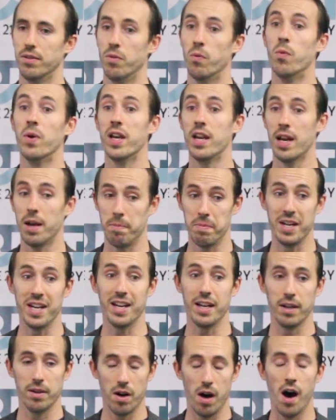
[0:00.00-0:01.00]
we,
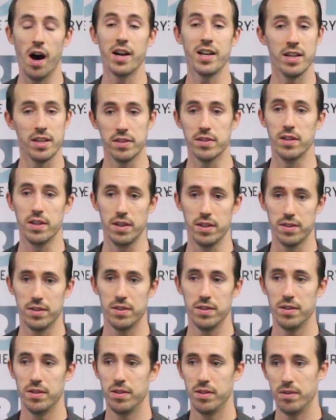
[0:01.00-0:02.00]
meaning
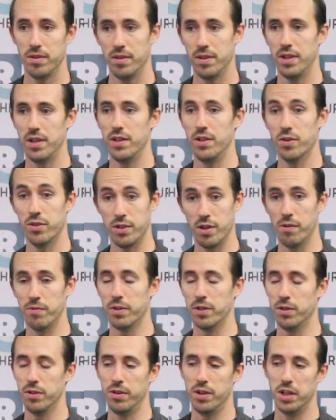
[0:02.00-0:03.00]
audiences, yourself
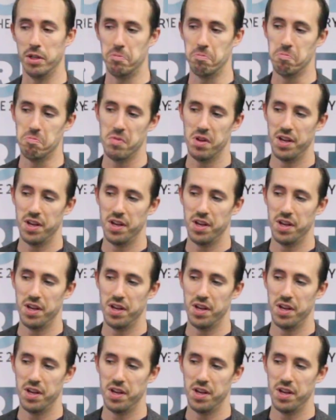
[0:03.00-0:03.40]
included,